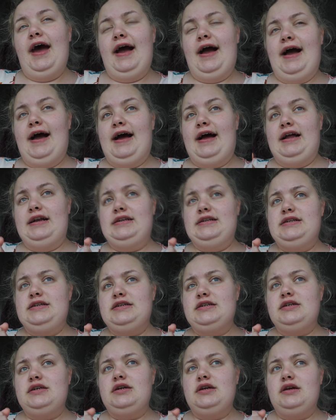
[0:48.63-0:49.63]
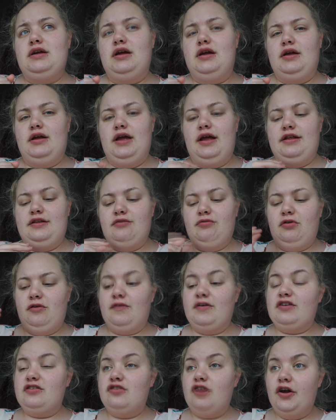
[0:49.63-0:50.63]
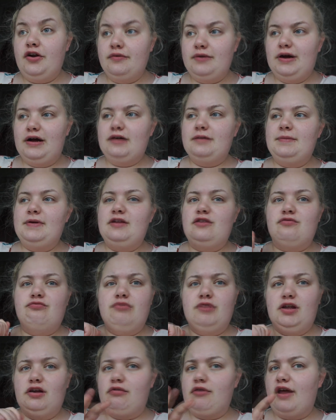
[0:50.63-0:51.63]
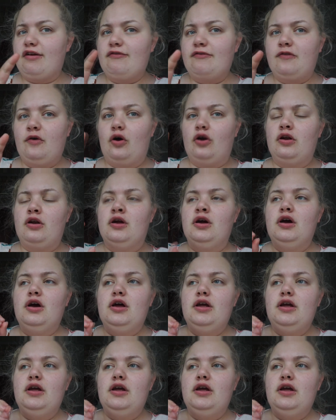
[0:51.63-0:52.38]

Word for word: and it's a really fast turnaround, but it's really great fun.